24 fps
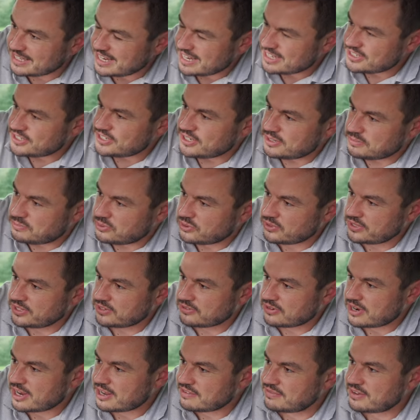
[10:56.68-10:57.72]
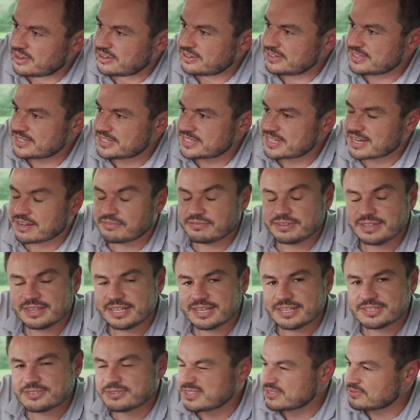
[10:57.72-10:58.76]
Allows you to put your iPhone and stuff in
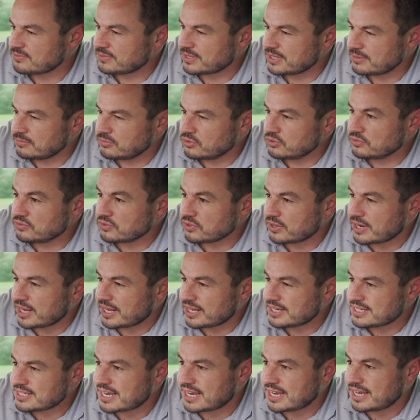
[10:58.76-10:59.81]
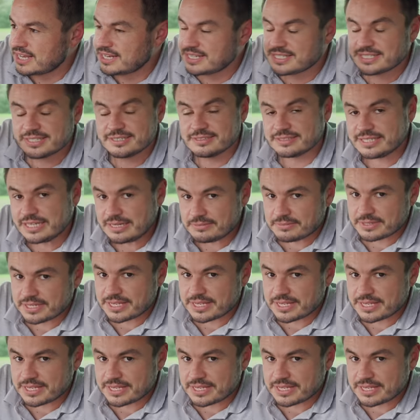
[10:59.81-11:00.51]
there so it doesn't really move around, and it'll keep